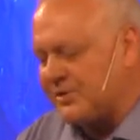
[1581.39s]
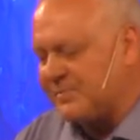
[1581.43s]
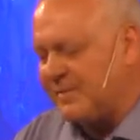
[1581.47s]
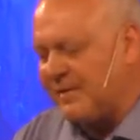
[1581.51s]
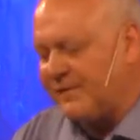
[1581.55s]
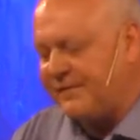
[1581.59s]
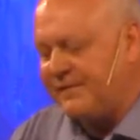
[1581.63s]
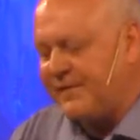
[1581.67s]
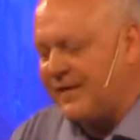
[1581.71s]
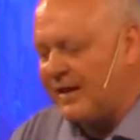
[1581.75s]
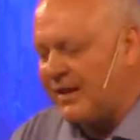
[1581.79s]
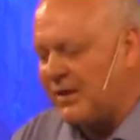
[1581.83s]

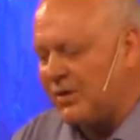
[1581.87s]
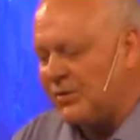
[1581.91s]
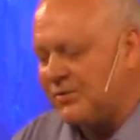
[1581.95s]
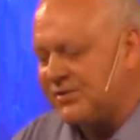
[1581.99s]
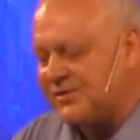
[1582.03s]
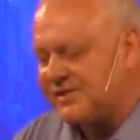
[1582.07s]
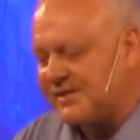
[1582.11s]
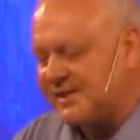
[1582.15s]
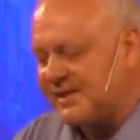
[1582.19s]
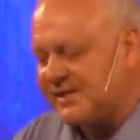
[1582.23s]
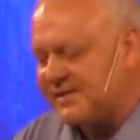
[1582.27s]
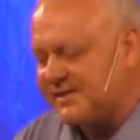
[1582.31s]
but fellow
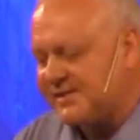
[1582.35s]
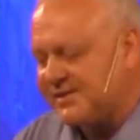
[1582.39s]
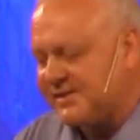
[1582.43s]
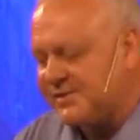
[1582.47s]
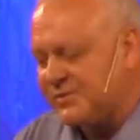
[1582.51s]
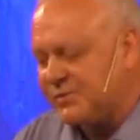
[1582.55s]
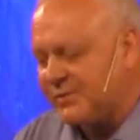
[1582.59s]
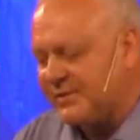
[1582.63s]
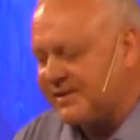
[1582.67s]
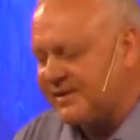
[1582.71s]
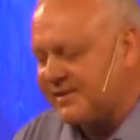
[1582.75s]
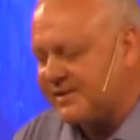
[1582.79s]

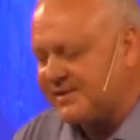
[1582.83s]
citizens with the